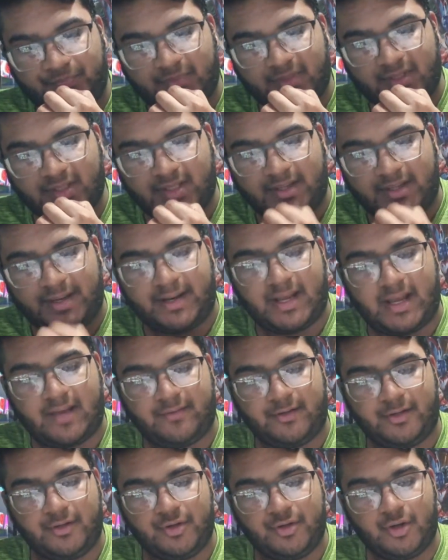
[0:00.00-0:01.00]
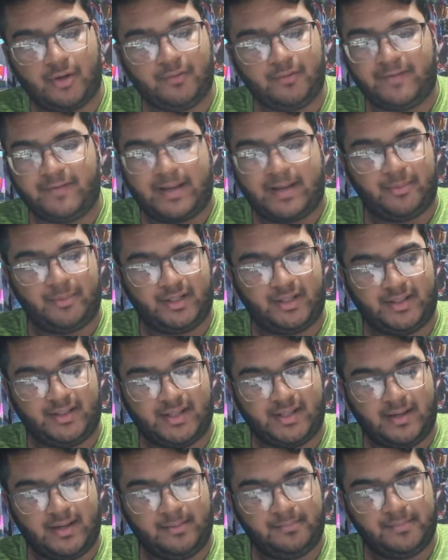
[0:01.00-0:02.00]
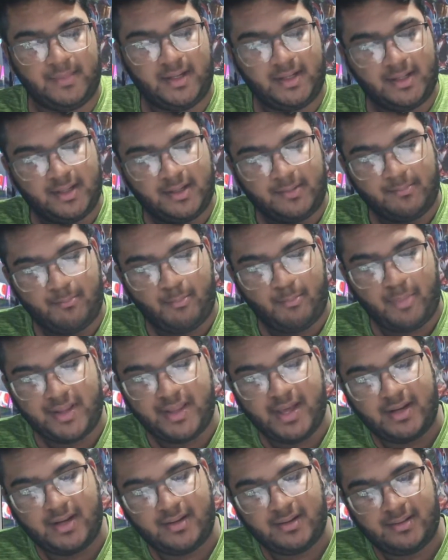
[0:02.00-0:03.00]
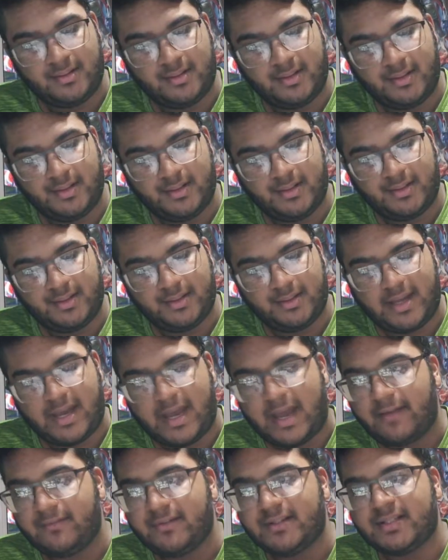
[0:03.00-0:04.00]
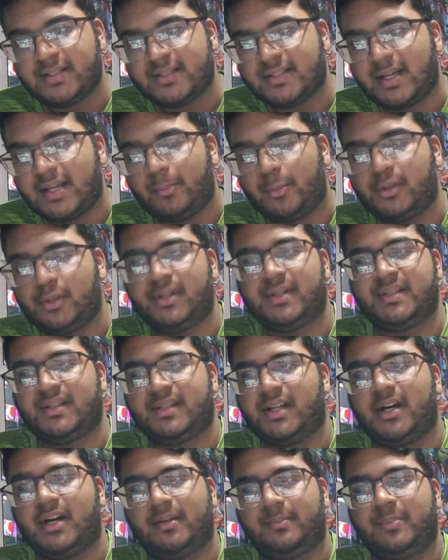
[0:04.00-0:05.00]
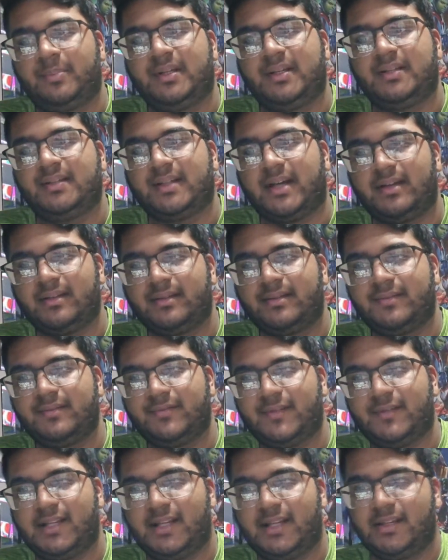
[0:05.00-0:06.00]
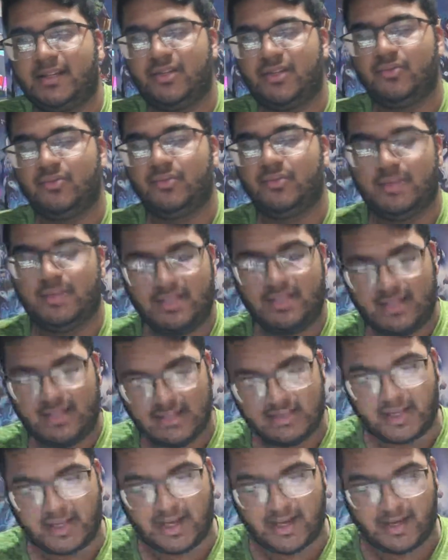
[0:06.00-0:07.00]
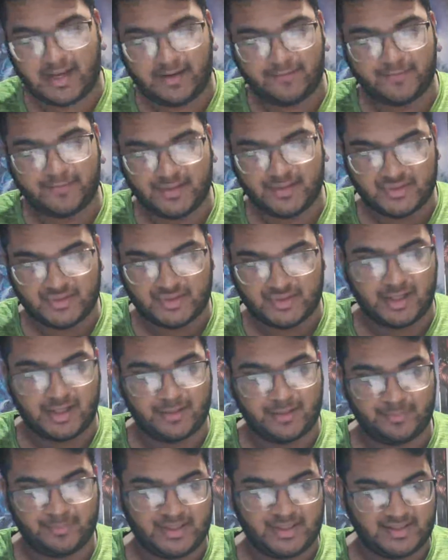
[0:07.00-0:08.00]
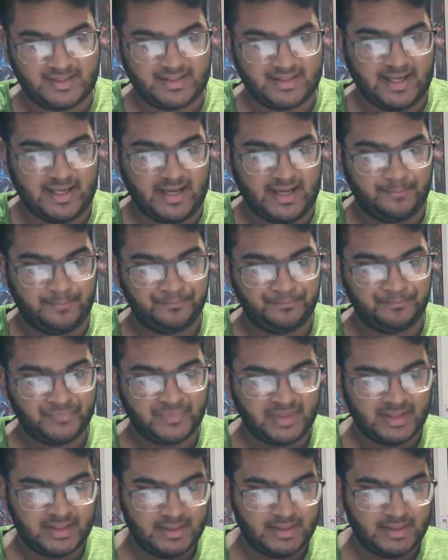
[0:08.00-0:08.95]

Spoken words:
Kind of having no fabric there, but then having some on the skirt piece. I feel like you need to have the skirt piece there.